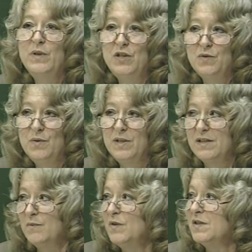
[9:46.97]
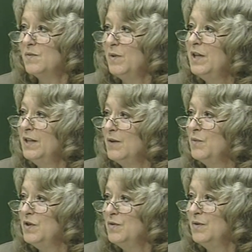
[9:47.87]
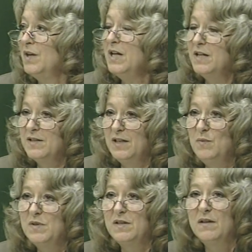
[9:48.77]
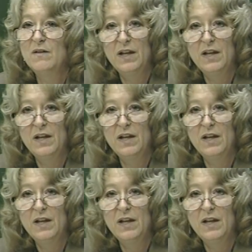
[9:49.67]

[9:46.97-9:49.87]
we do and some of the speaking that we do seems